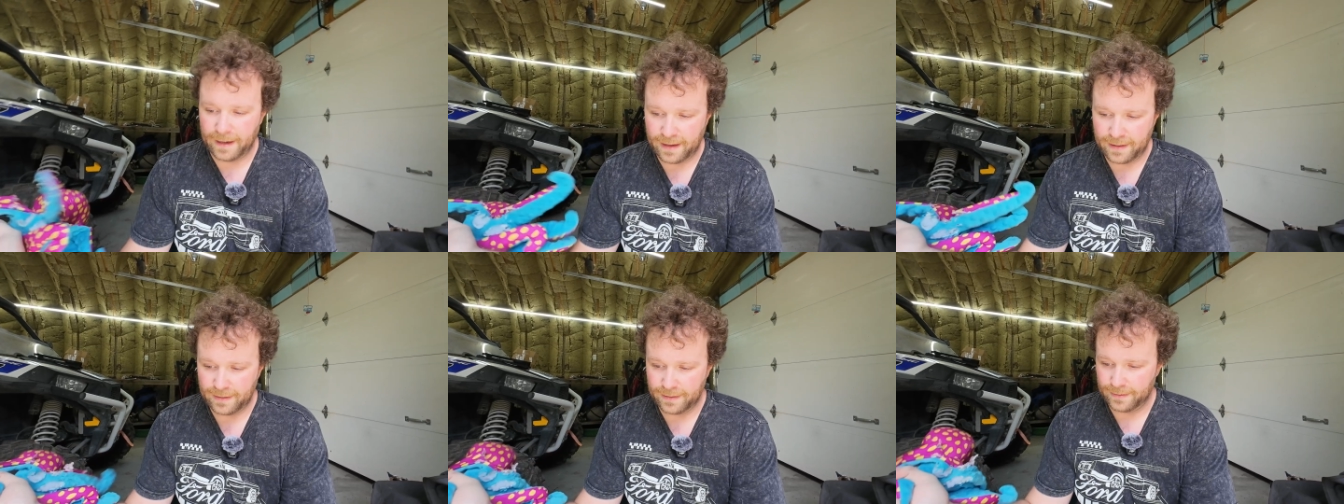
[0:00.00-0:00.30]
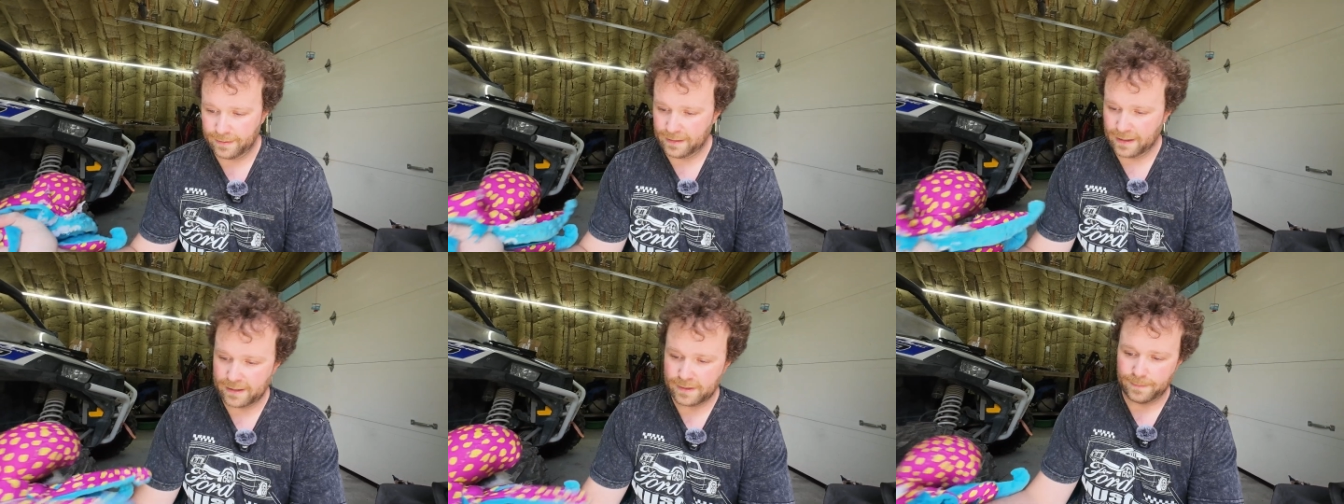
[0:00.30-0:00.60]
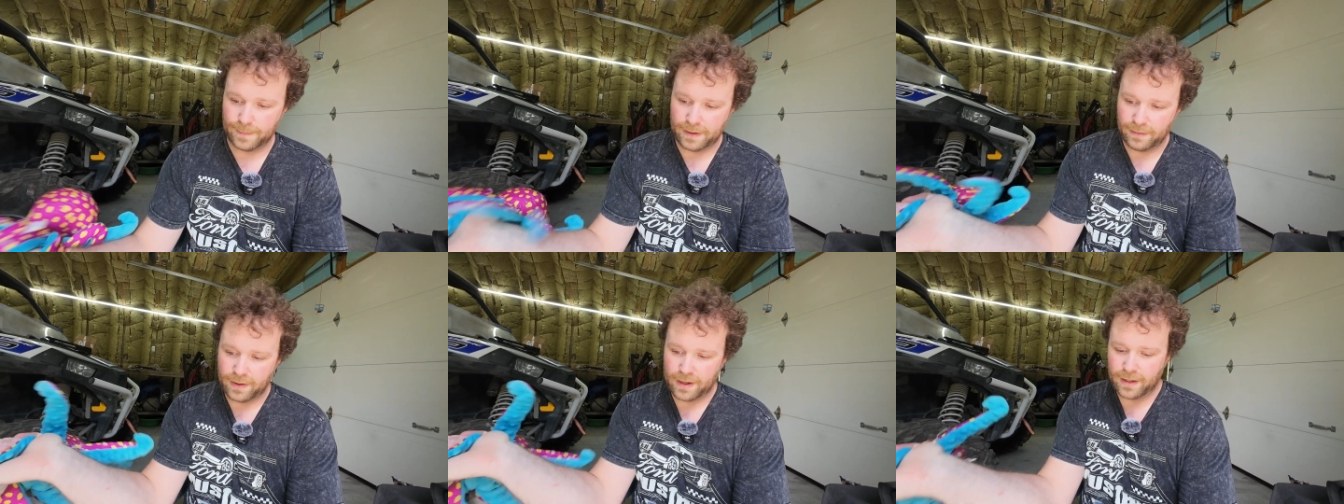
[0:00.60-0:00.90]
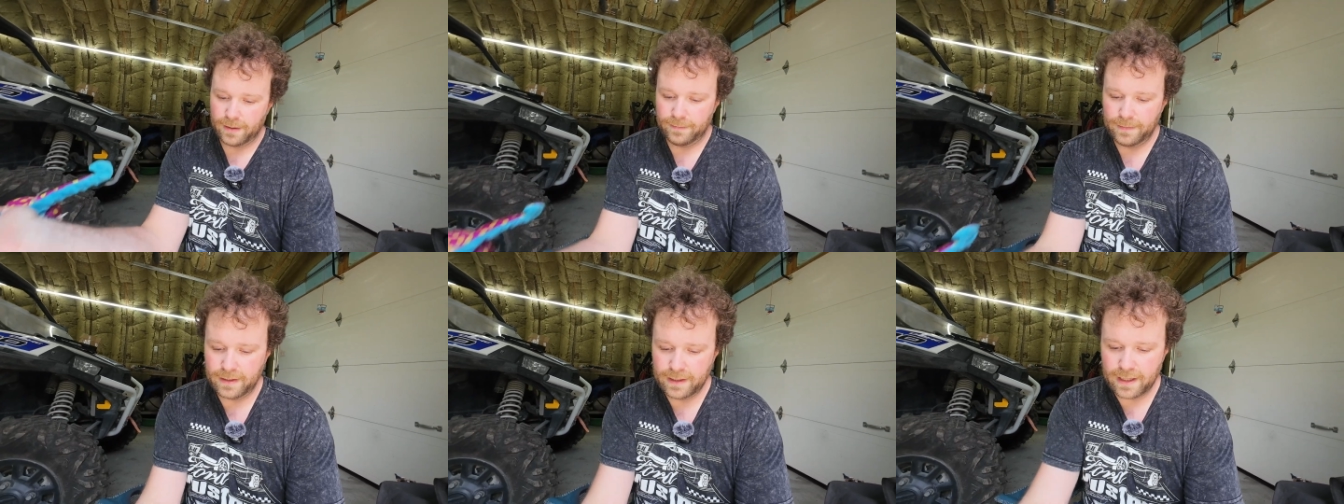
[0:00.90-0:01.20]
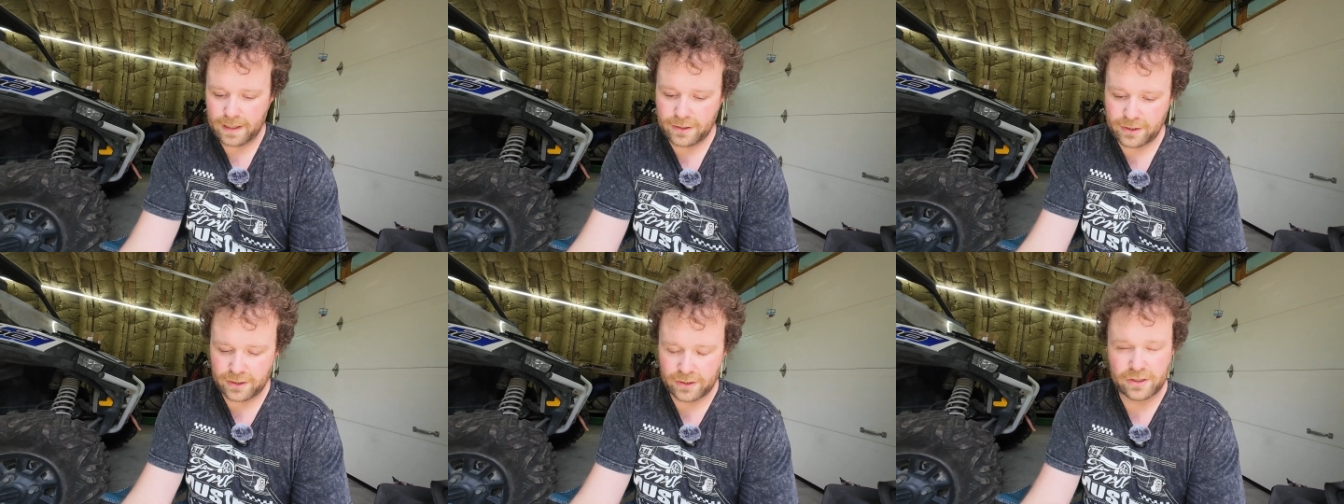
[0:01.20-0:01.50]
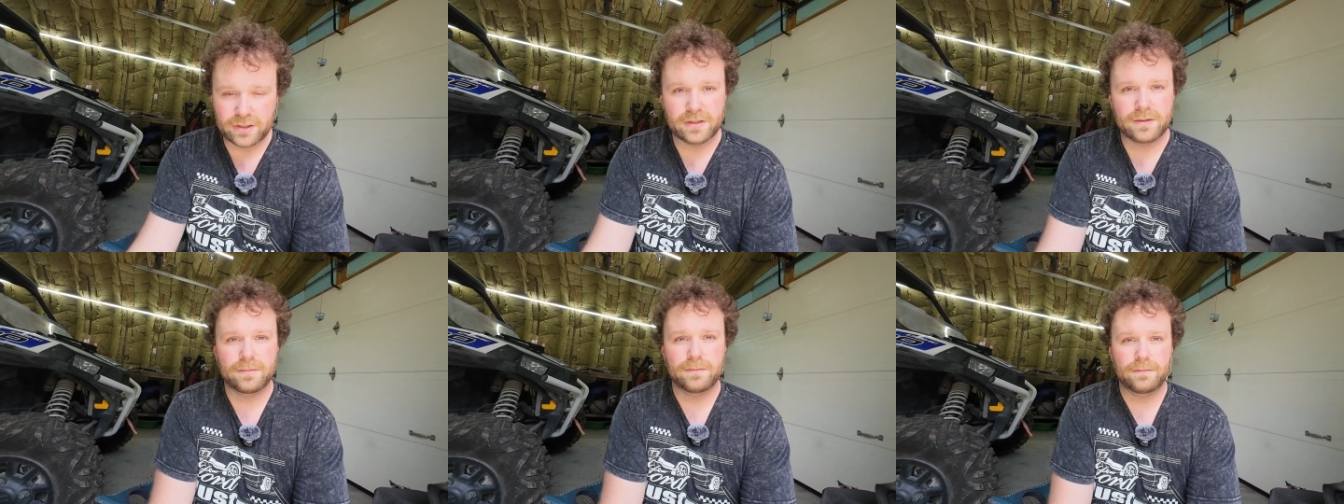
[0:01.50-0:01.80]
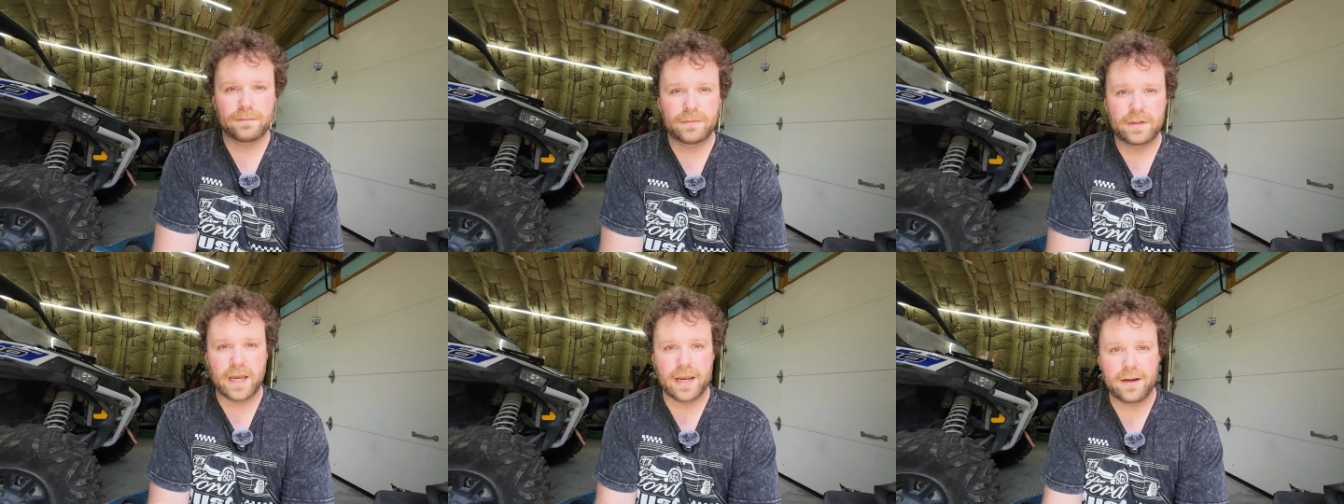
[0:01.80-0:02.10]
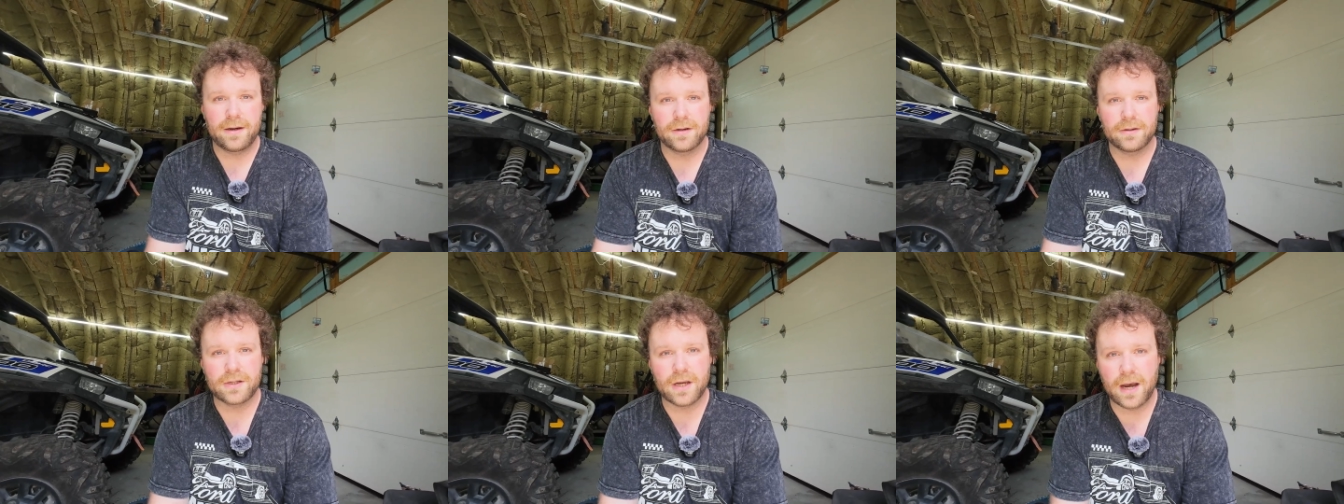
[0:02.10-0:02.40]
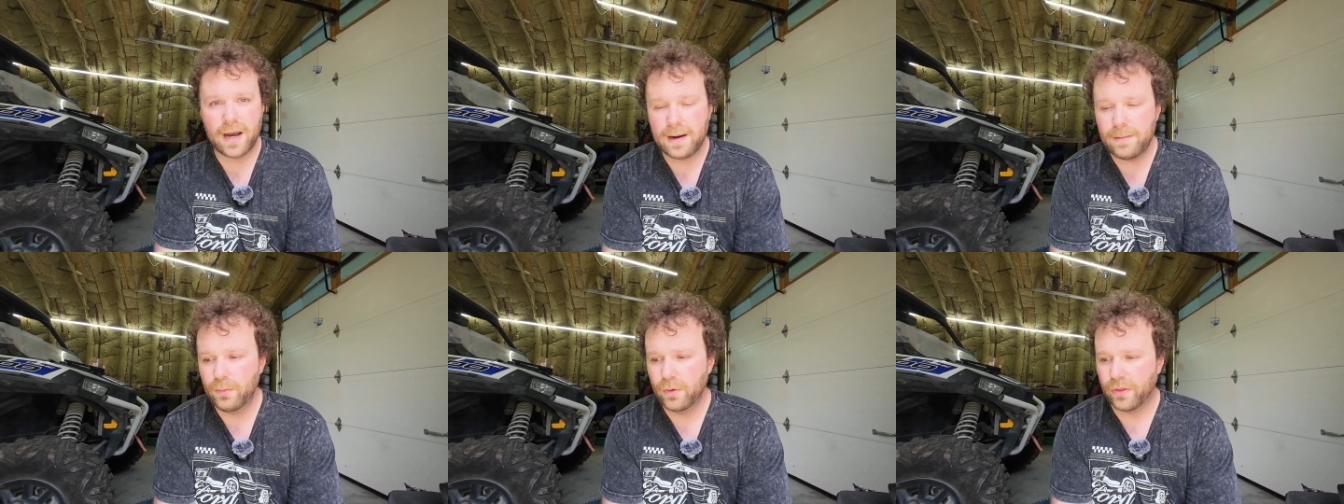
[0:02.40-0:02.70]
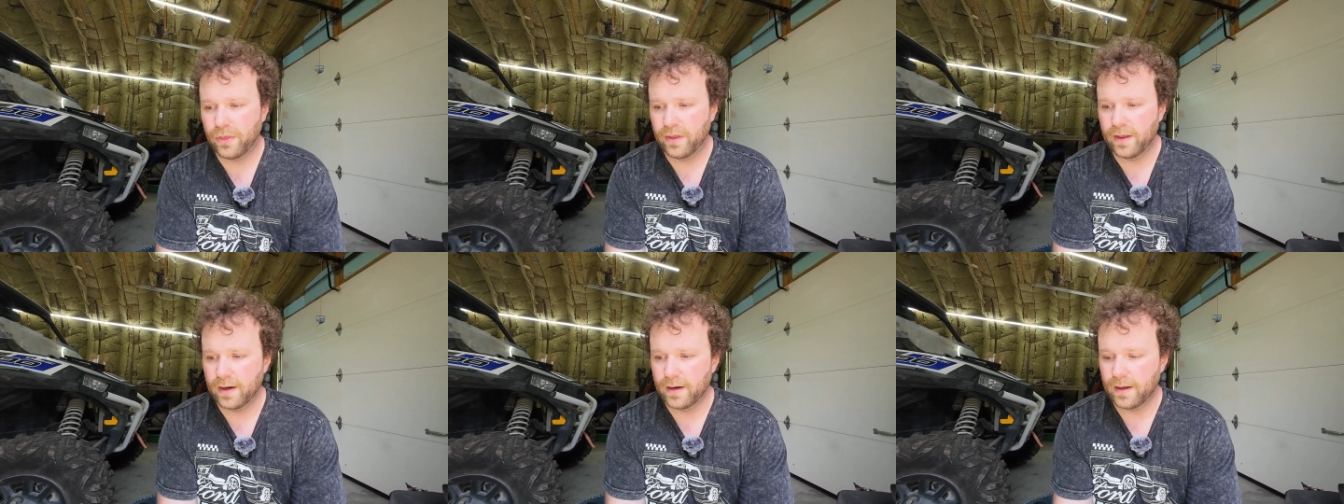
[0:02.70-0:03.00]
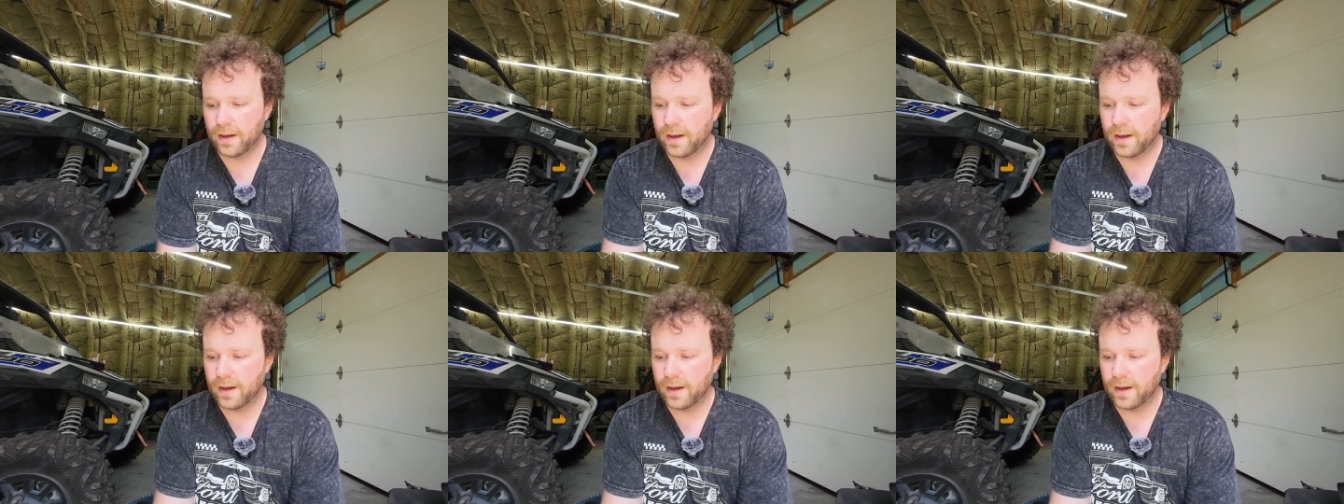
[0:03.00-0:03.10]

And that's my recommendation. Just take your time with it.